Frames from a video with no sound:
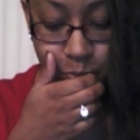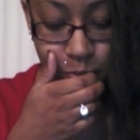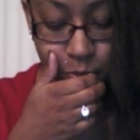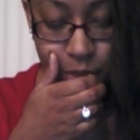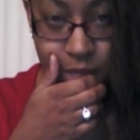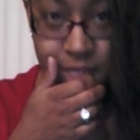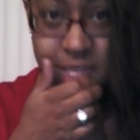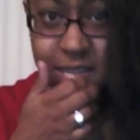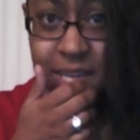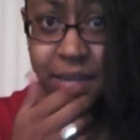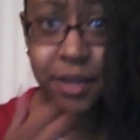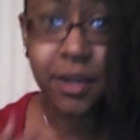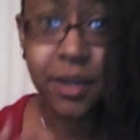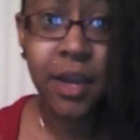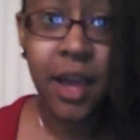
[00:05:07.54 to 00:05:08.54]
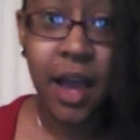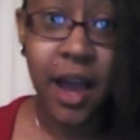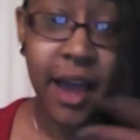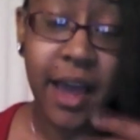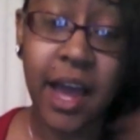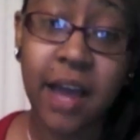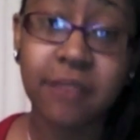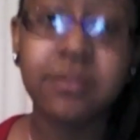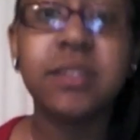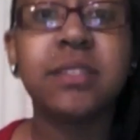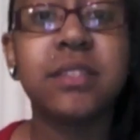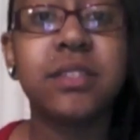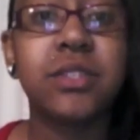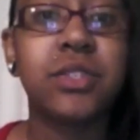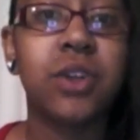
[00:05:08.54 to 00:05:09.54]
Let's see here. I have this
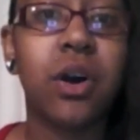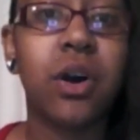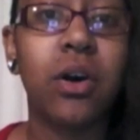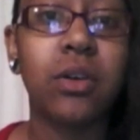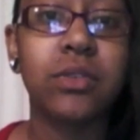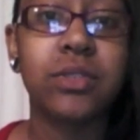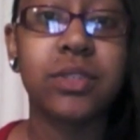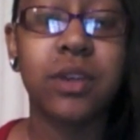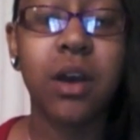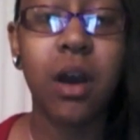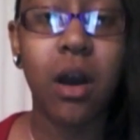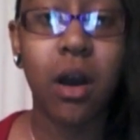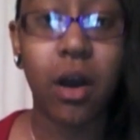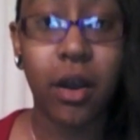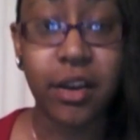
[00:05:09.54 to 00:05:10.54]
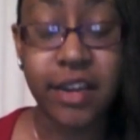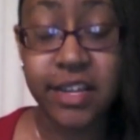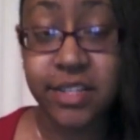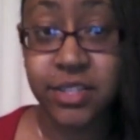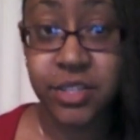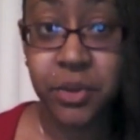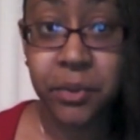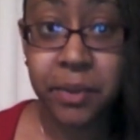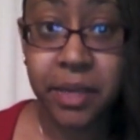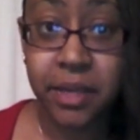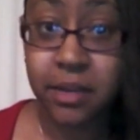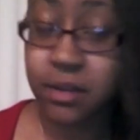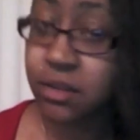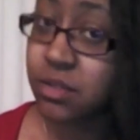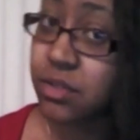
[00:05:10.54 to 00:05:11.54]
installed on a
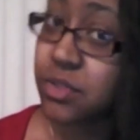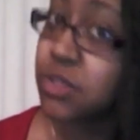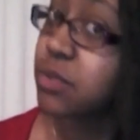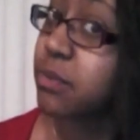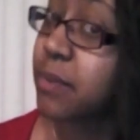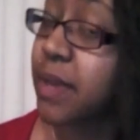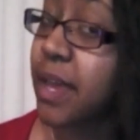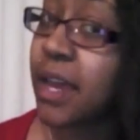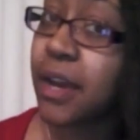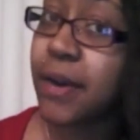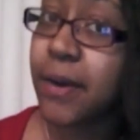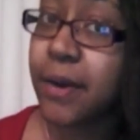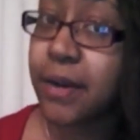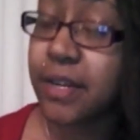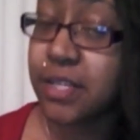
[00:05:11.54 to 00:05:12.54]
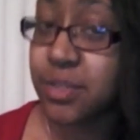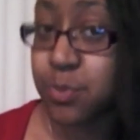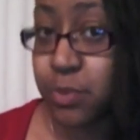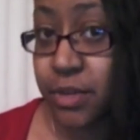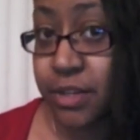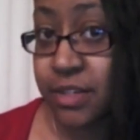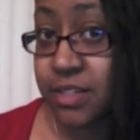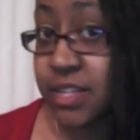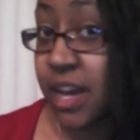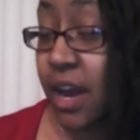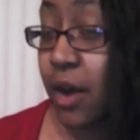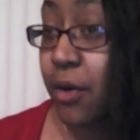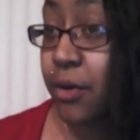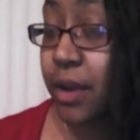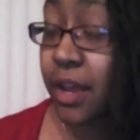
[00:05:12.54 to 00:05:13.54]
sew-in, so my hair is braided
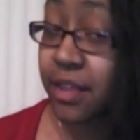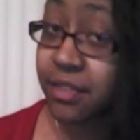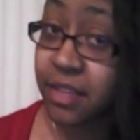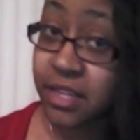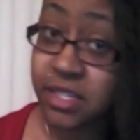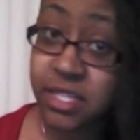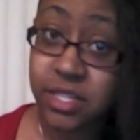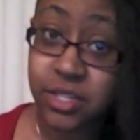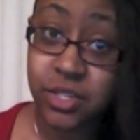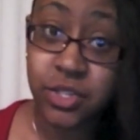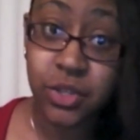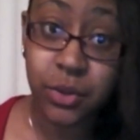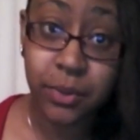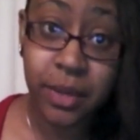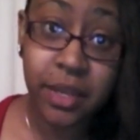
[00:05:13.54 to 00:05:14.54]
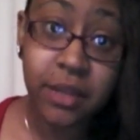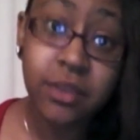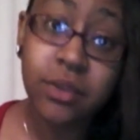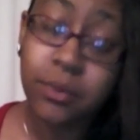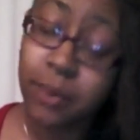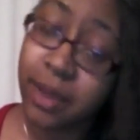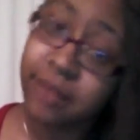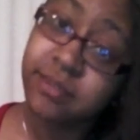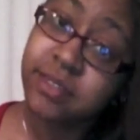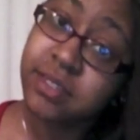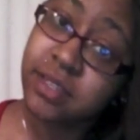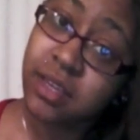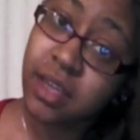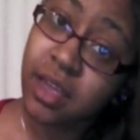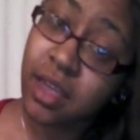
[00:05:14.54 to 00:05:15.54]
down, and they did sew in the wefts
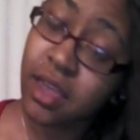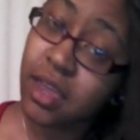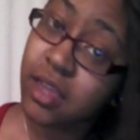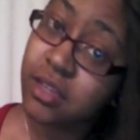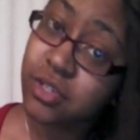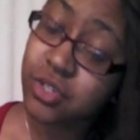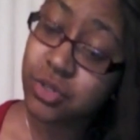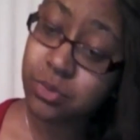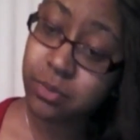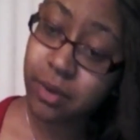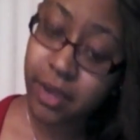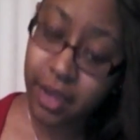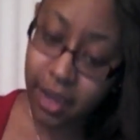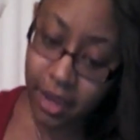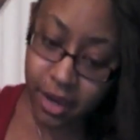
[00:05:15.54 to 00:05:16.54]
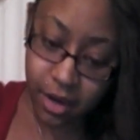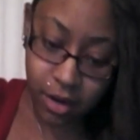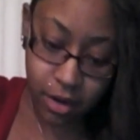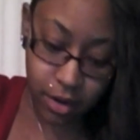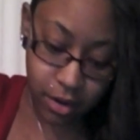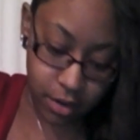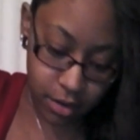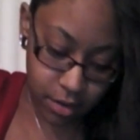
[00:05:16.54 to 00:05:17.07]
into my hair.